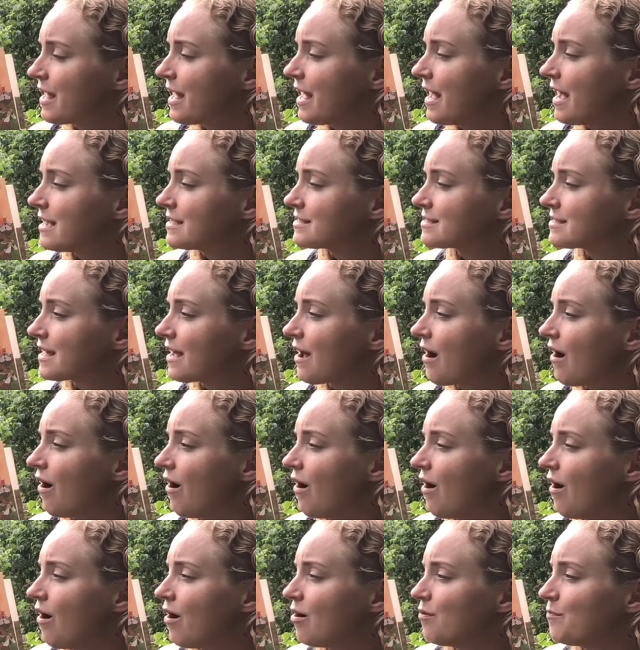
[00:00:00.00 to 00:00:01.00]
as they
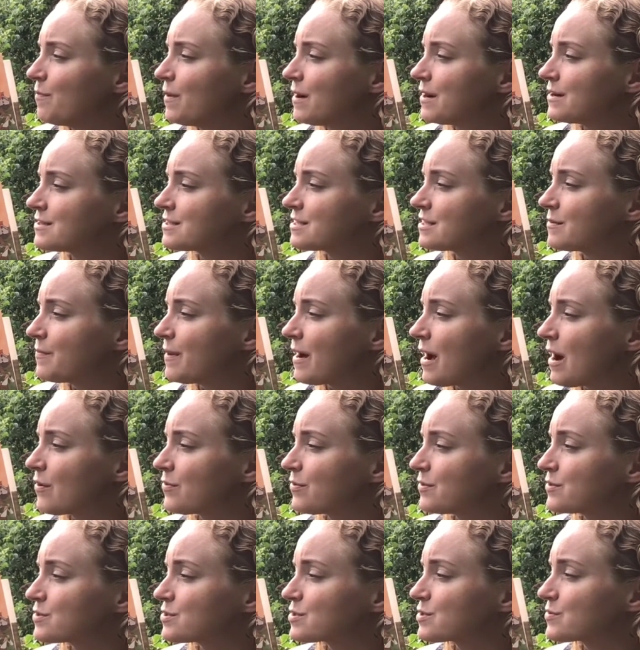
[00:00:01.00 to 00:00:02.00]
all buzzed about
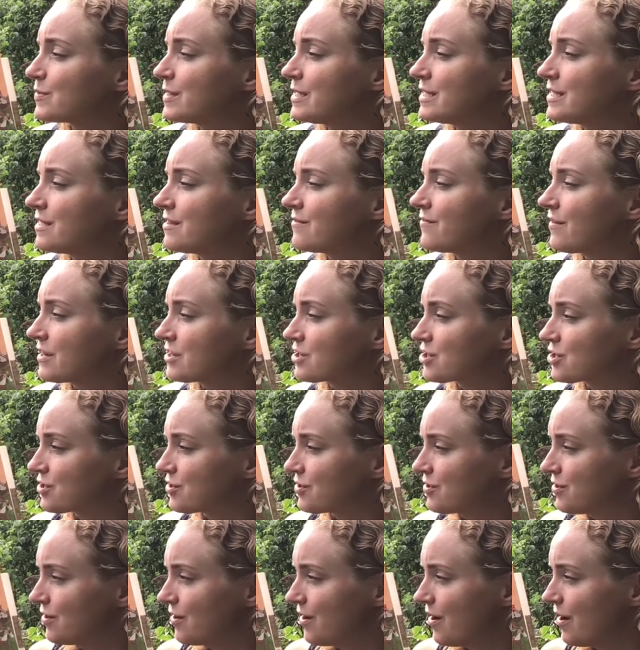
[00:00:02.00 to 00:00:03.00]
the sweet
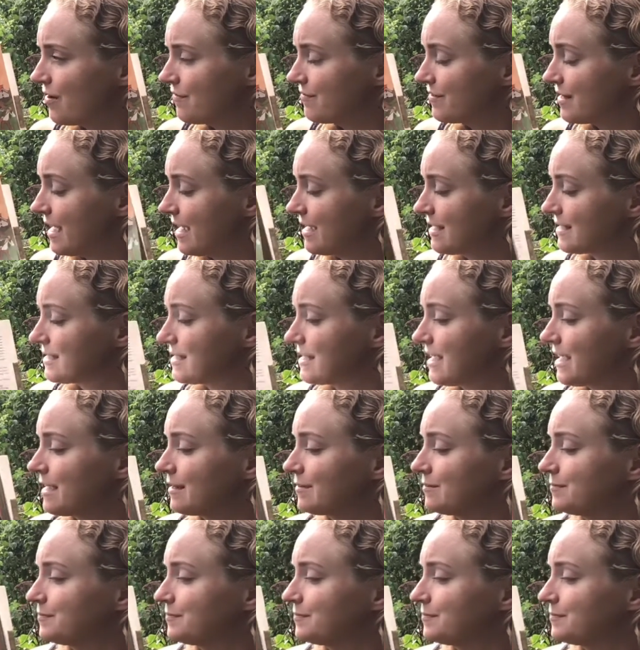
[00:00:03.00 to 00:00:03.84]
adventure of that day.